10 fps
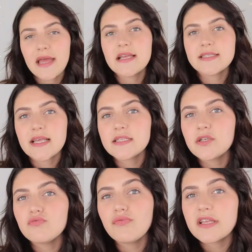It says
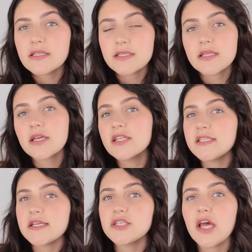to rinse the
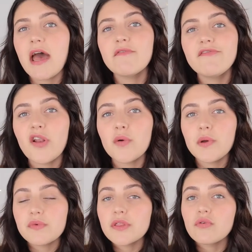conditioner and follow
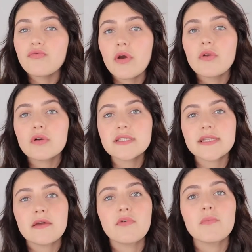it with the Grow Long
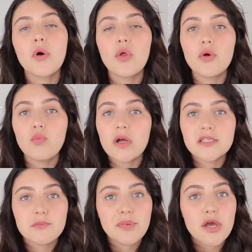serum or the
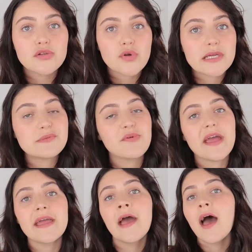Wonder Blow Dry
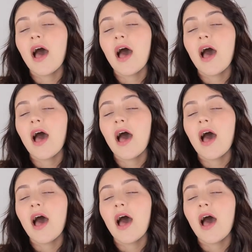Spray.